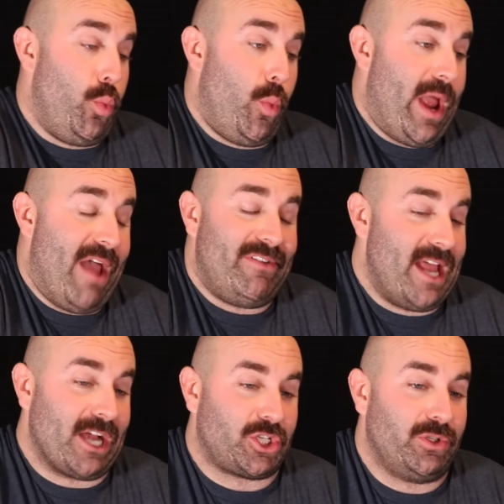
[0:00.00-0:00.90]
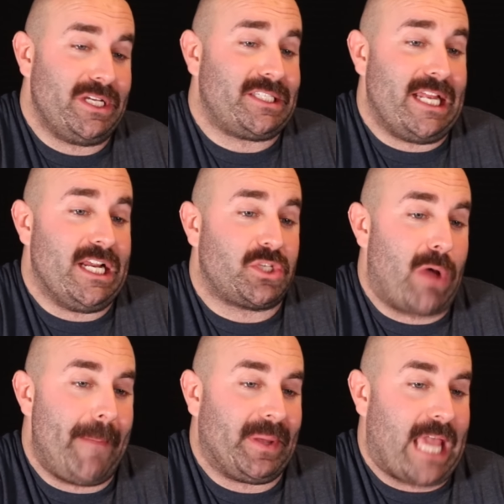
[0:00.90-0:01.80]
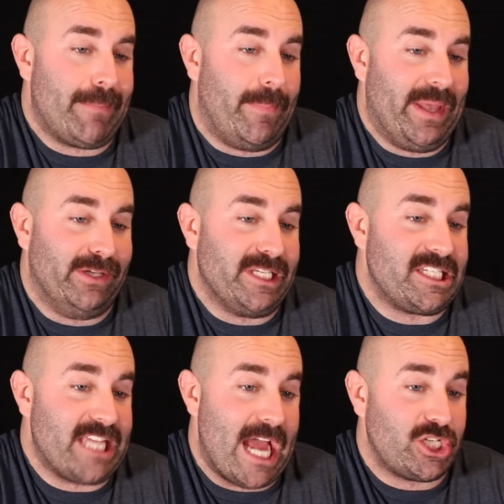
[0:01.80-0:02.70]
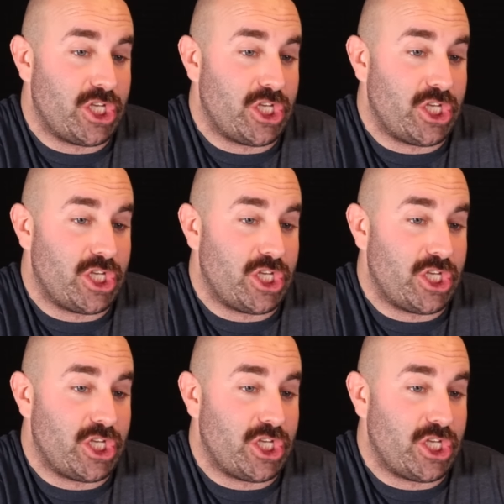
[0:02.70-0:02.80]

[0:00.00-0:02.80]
we haven't actually seen its weapon capabilities yet,